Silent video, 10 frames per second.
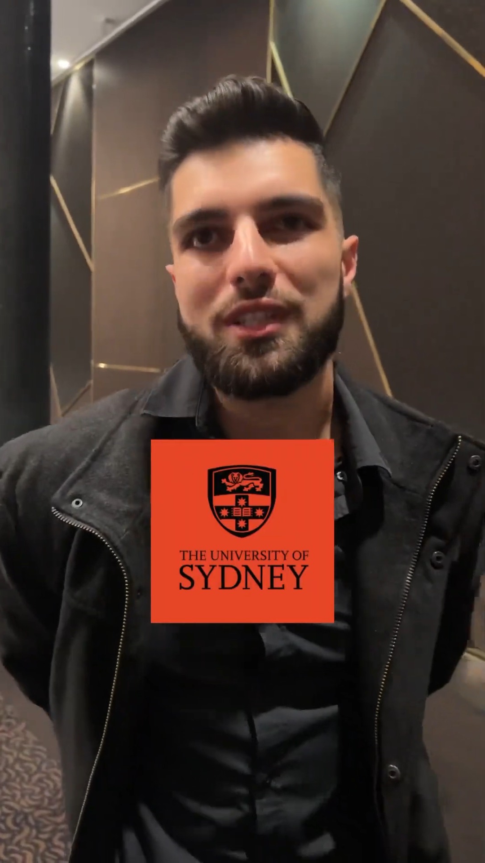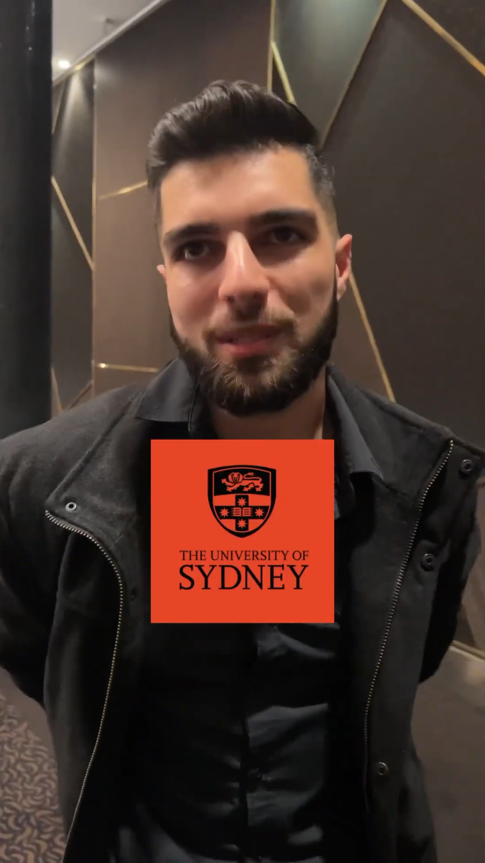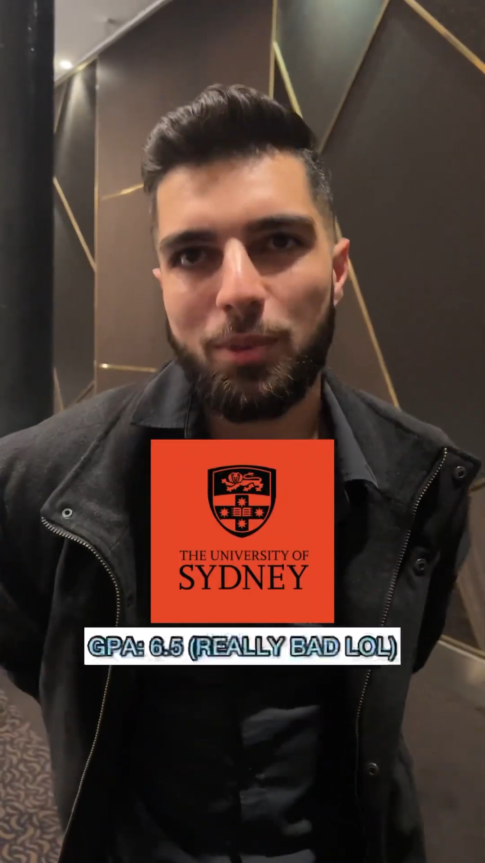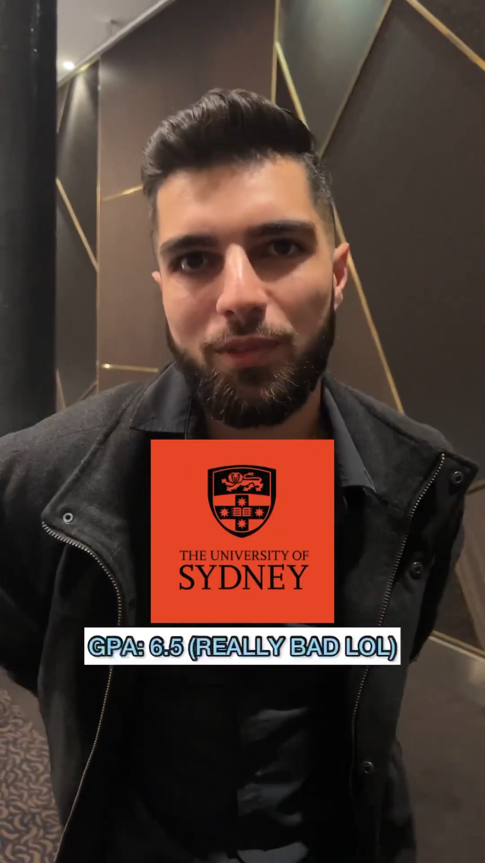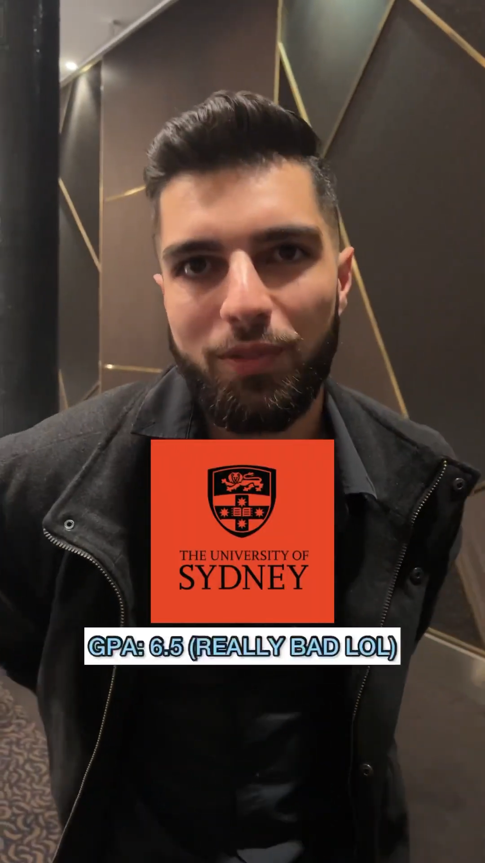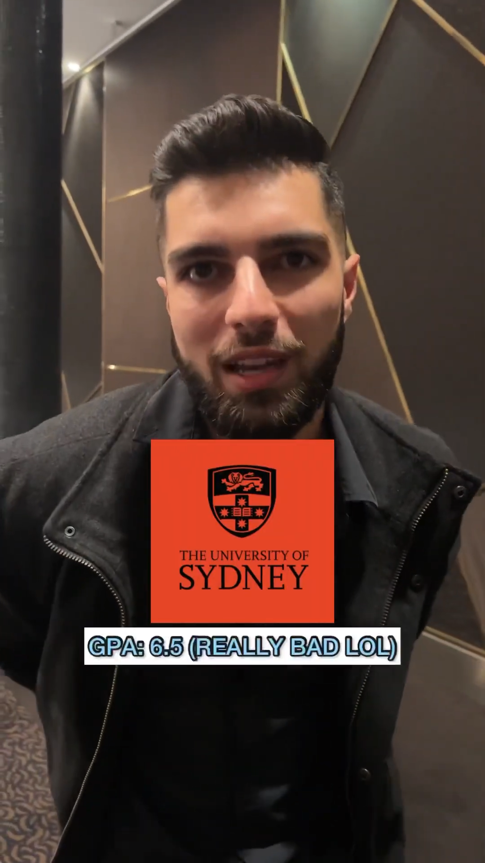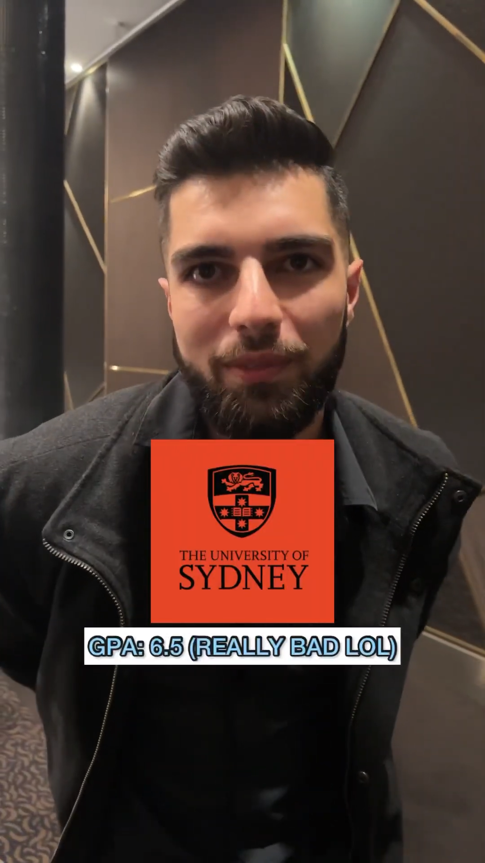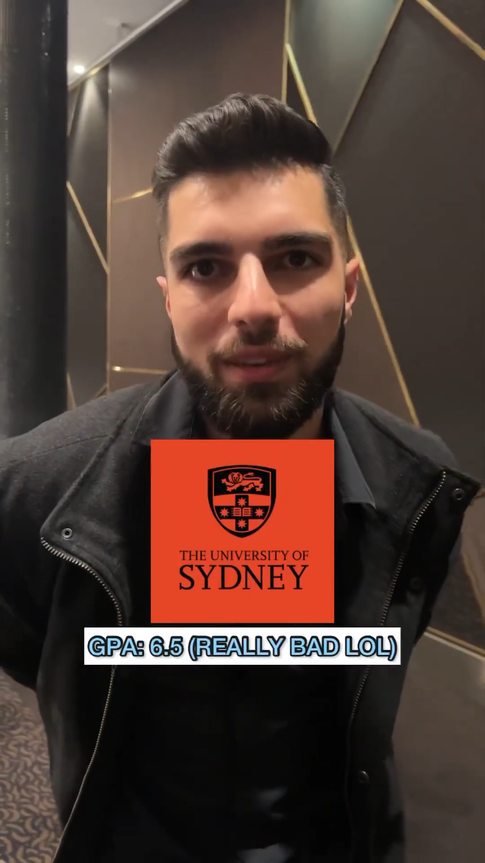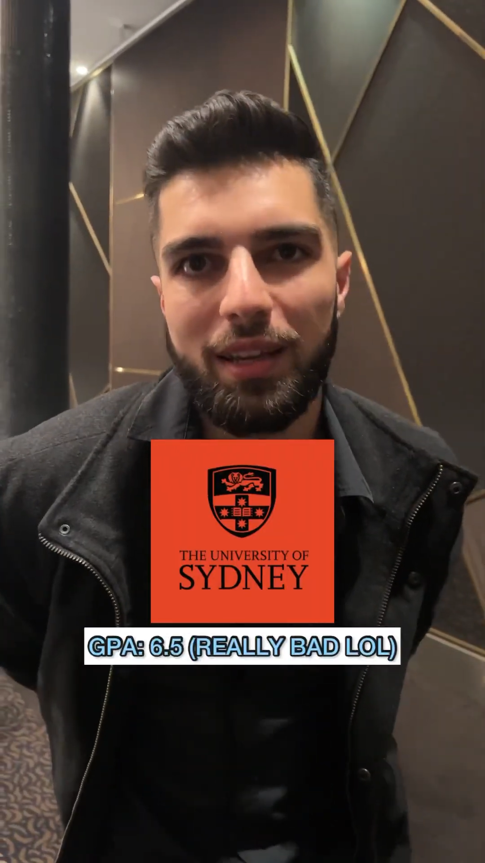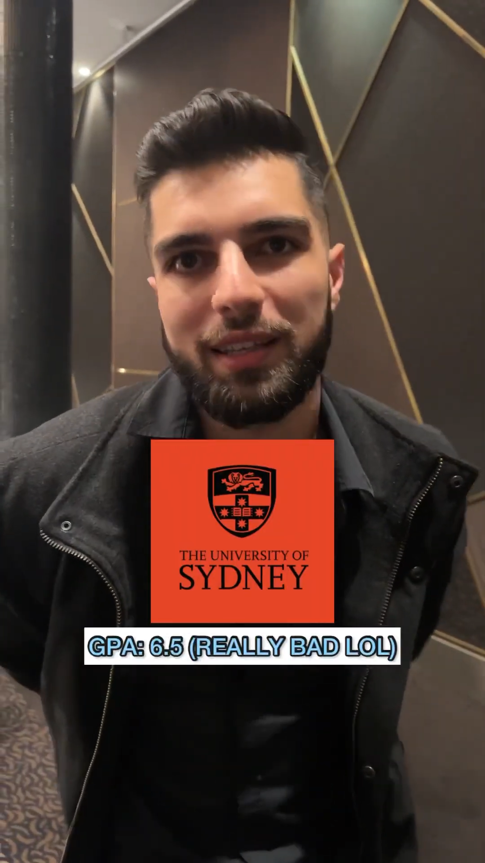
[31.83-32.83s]
6.5.
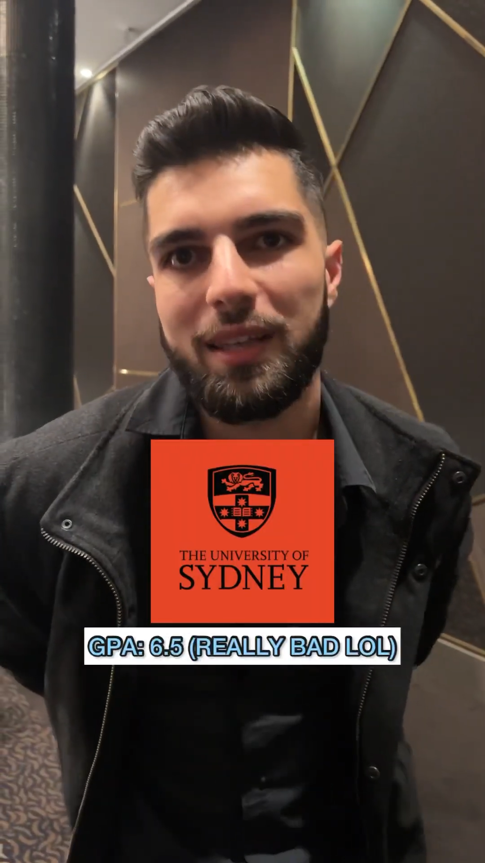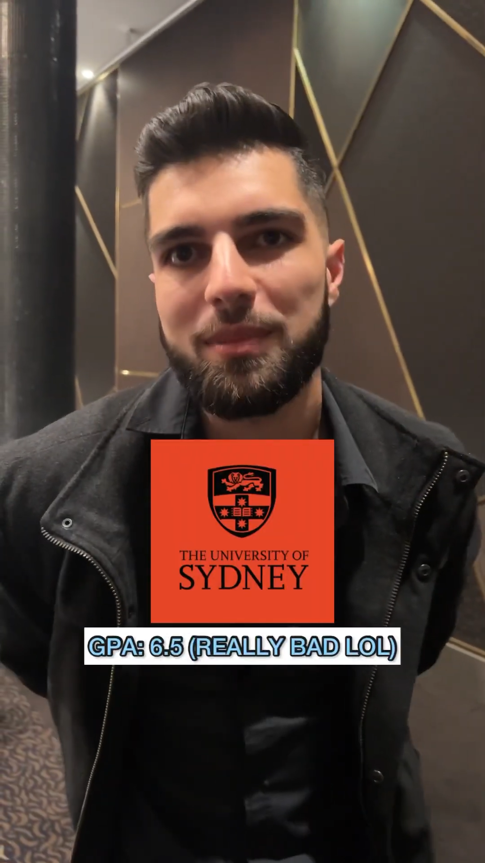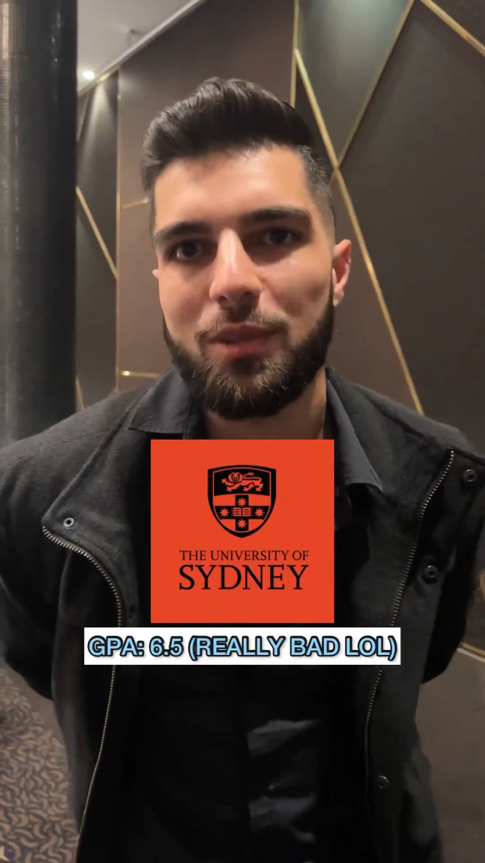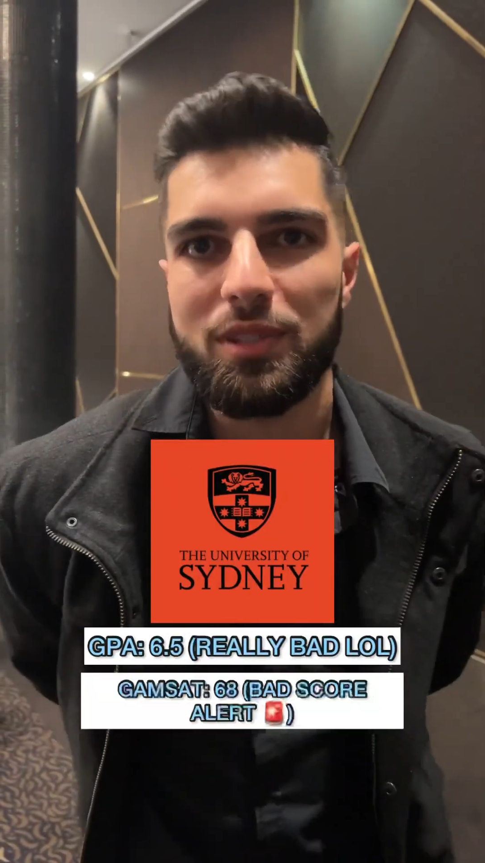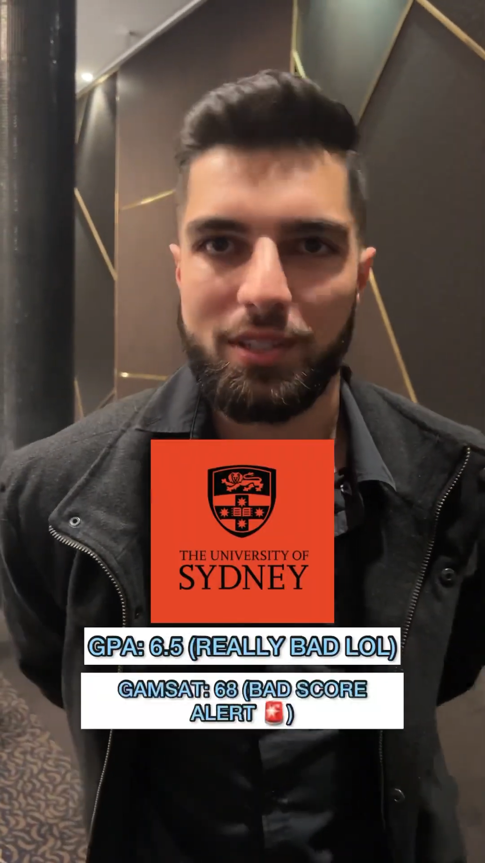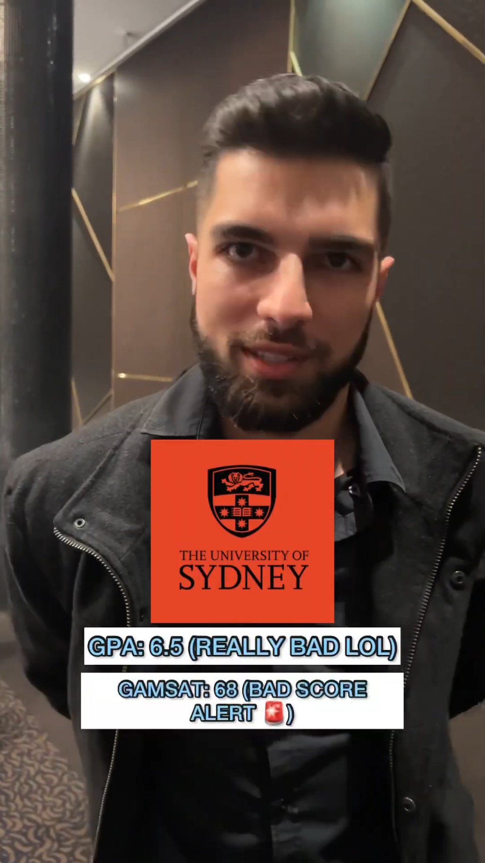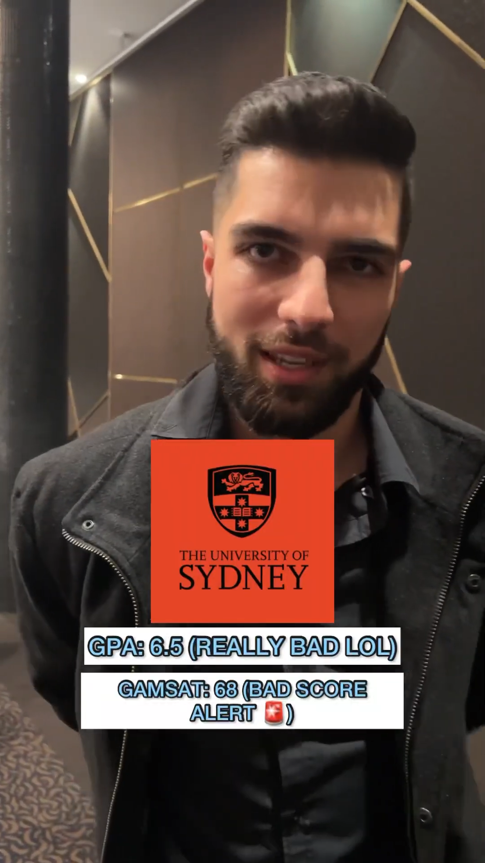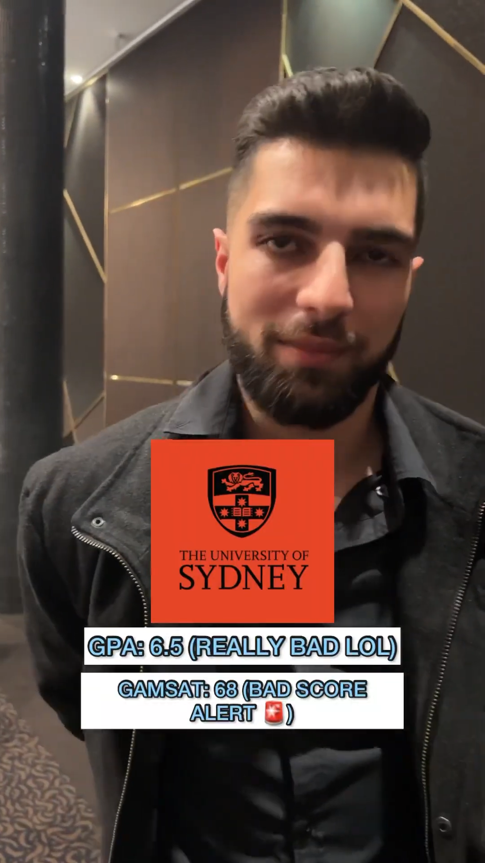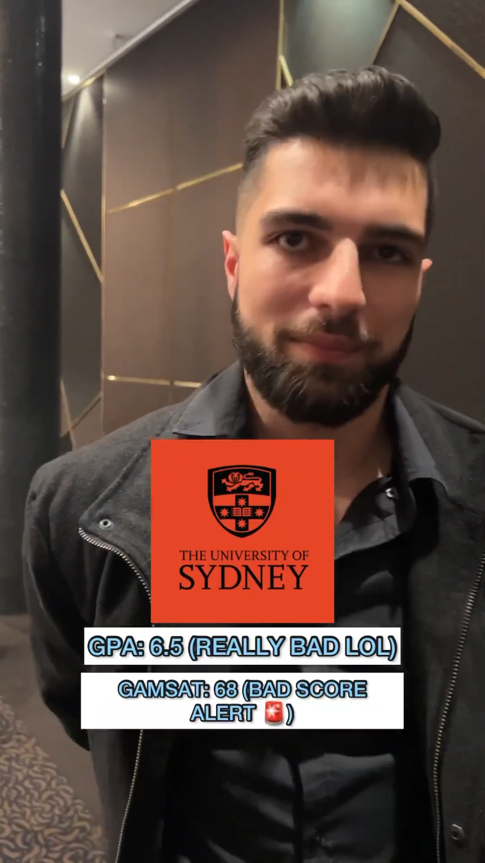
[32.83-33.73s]
Uh, GAMSAT was 68.